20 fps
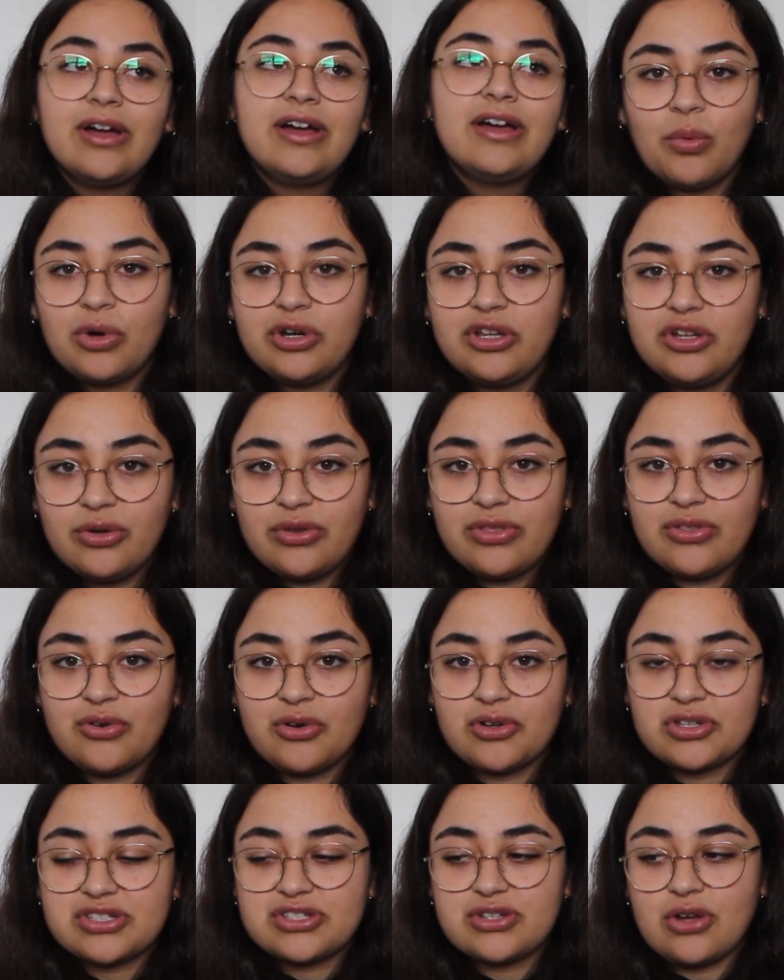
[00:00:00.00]
What are your
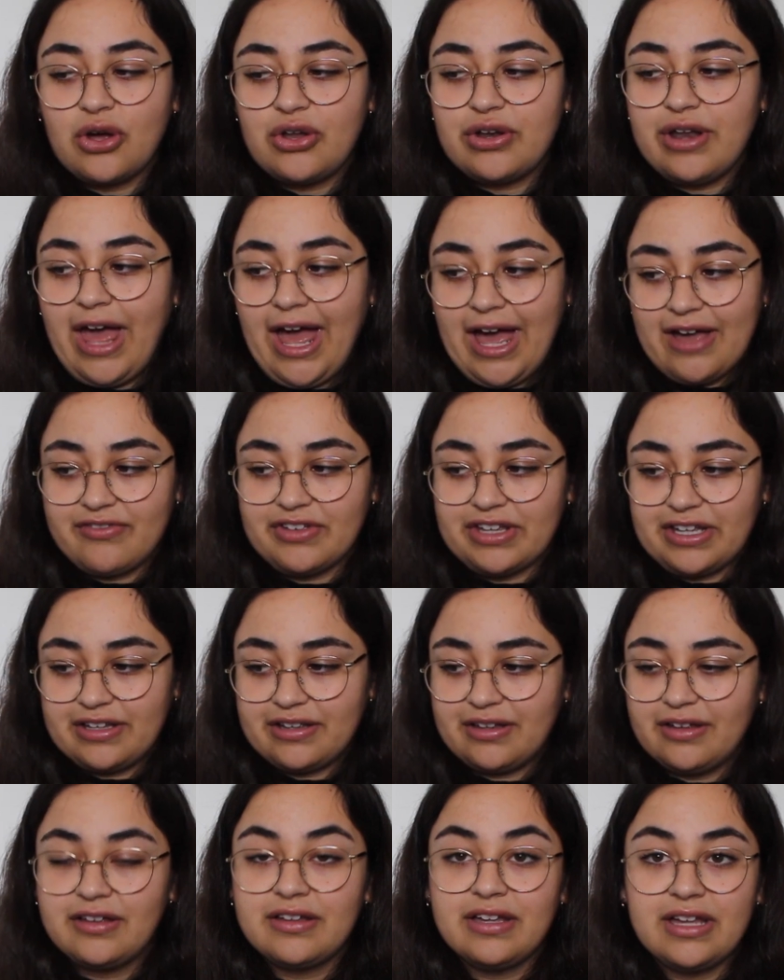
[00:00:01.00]
thoughts on
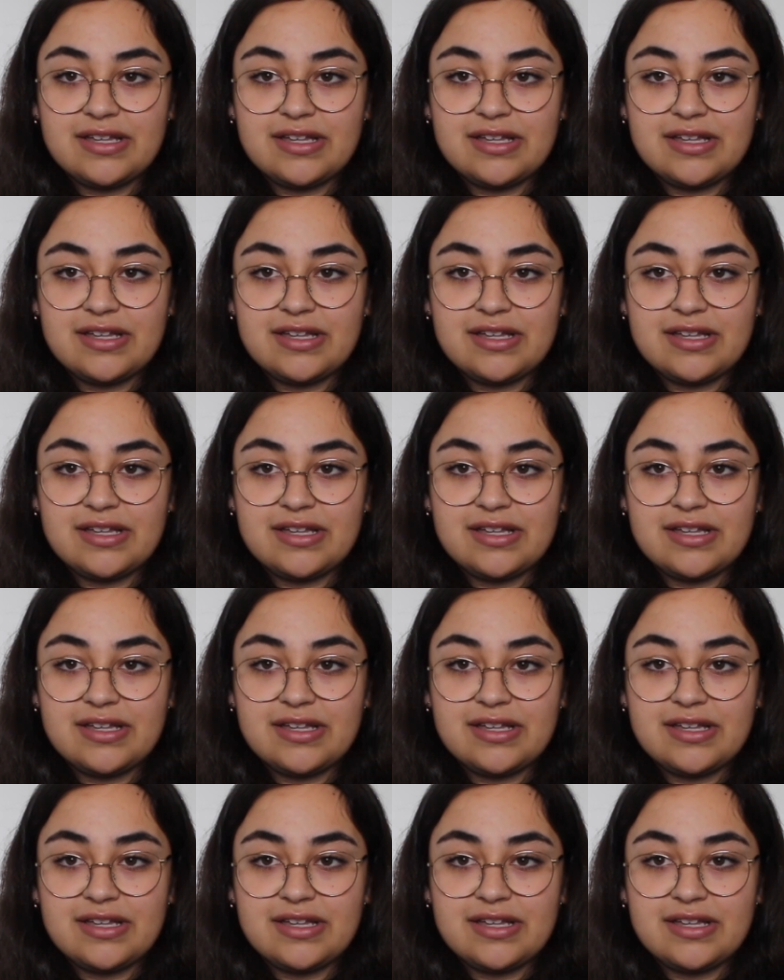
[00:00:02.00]
having